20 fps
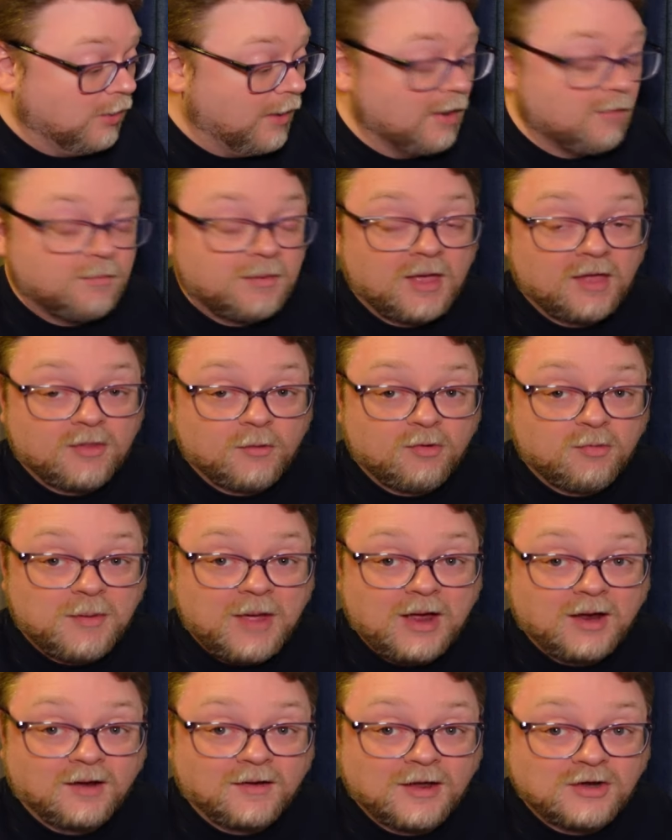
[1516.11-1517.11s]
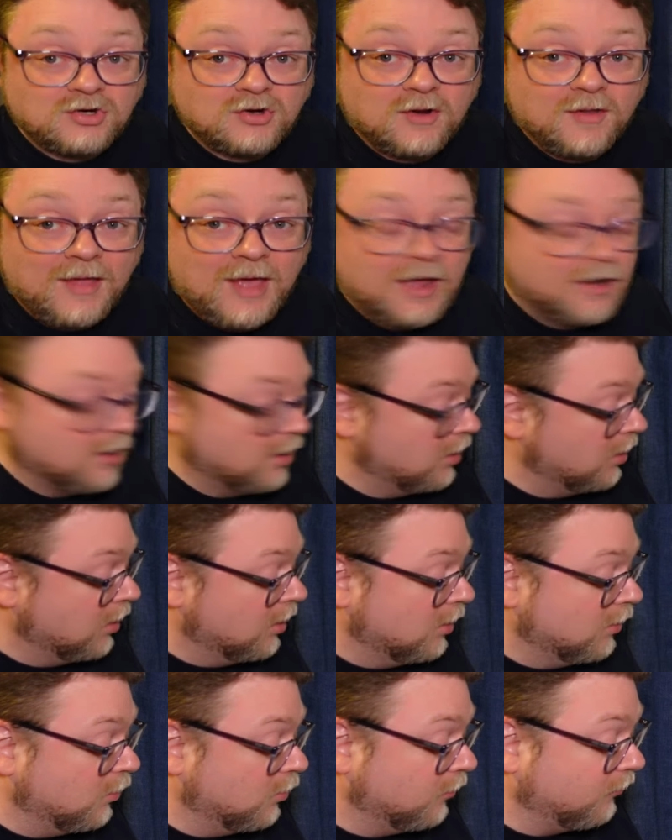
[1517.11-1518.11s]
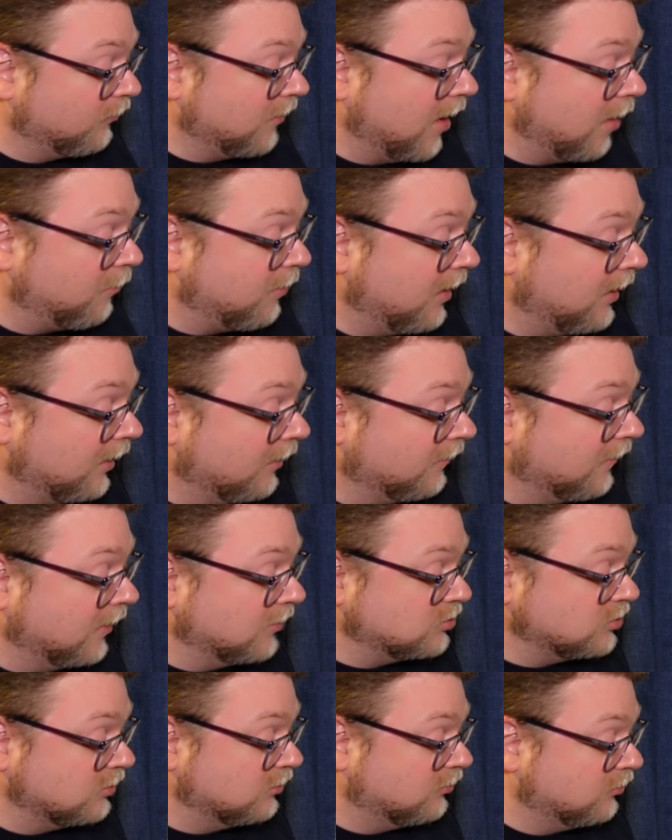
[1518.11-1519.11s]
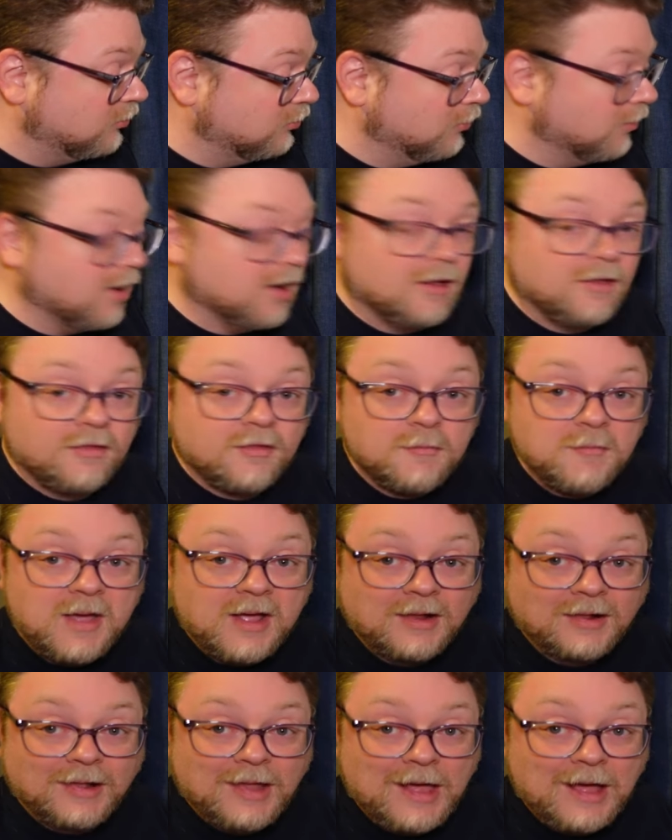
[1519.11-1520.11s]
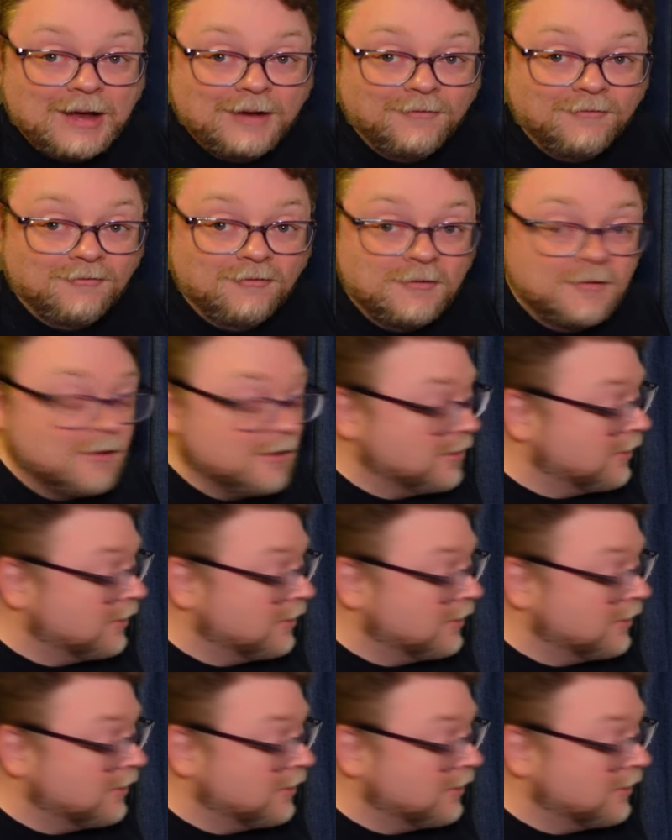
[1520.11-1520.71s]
know, because I was paying attention to that, was not paying attention to the main lines.